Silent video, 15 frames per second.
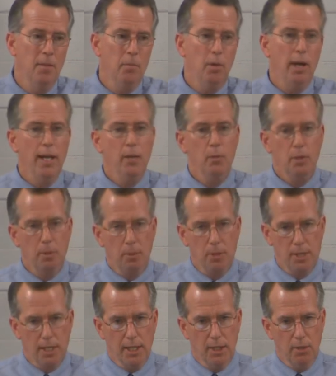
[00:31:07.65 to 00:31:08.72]
Praying with a
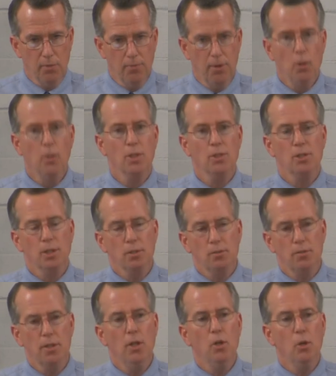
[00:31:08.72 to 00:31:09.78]
particular focus in
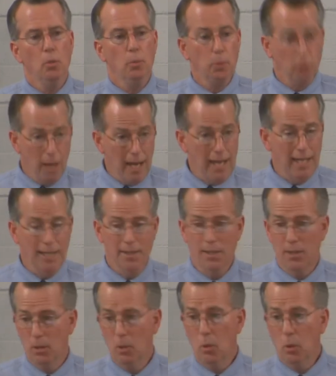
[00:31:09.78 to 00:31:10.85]
view, praying
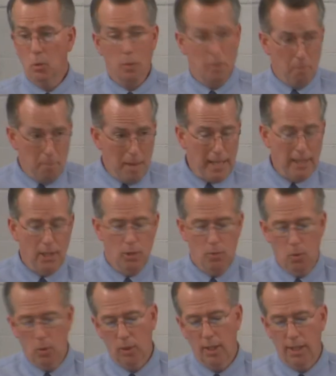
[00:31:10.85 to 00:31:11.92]
that the Lord would make you
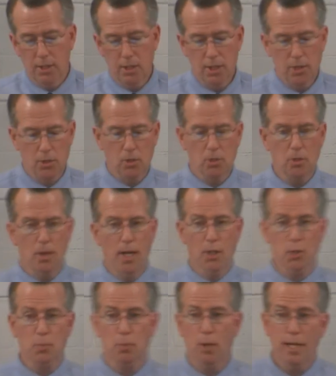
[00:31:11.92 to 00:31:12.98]
more like Jesus
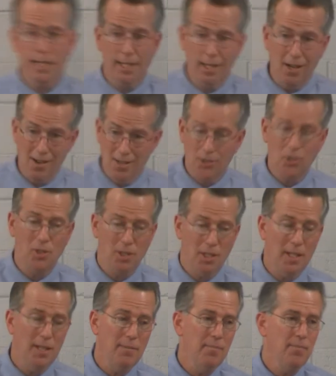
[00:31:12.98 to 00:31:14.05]
Christ, praying
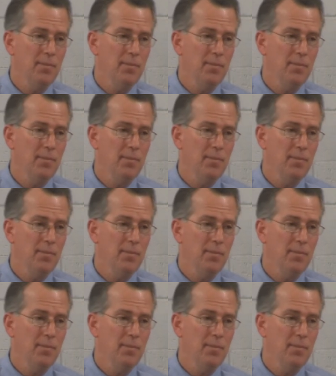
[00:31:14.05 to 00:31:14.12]
constantly,